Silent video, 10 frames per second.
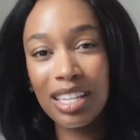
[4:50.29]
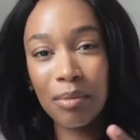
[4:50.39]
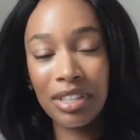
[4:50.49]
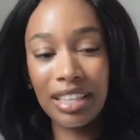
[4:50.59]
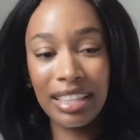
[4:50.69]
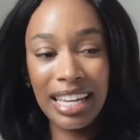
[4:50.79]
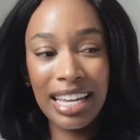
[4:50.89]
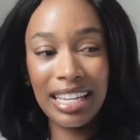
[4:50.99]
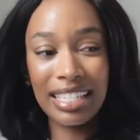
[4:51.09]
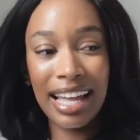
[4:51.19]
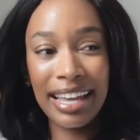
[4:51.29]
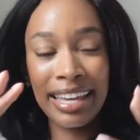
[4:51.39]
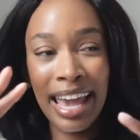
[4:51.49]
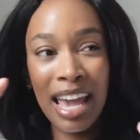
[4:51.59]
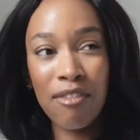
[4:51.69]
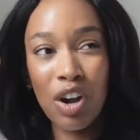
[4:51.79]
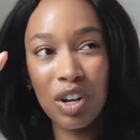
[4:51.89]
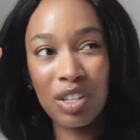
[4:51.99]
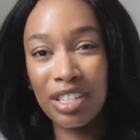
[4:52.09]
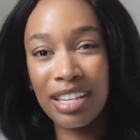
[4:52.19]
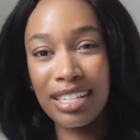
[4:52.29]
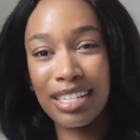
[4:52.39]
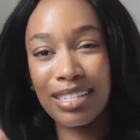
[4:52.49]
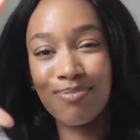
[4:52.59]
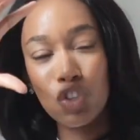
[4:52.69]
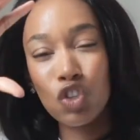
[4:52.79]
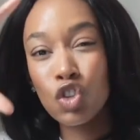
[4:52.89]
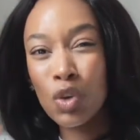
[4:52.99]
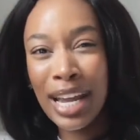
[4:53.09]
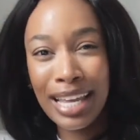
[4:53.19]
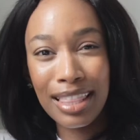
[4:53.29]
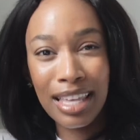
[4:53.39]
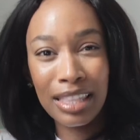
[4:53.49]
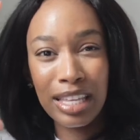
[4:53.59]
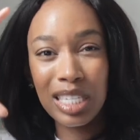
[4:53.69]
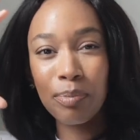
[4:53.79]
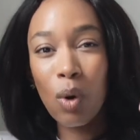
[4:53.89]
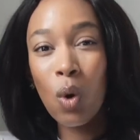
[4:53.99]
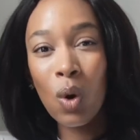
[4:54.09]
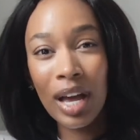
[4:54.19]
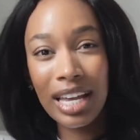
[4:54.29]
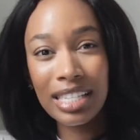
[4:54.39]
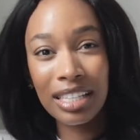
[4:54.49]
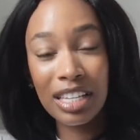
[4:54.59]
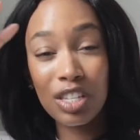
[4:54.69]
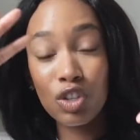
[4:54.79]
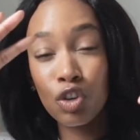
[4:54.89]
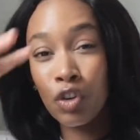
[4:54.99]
some of the things that gave her this strength and this poise and this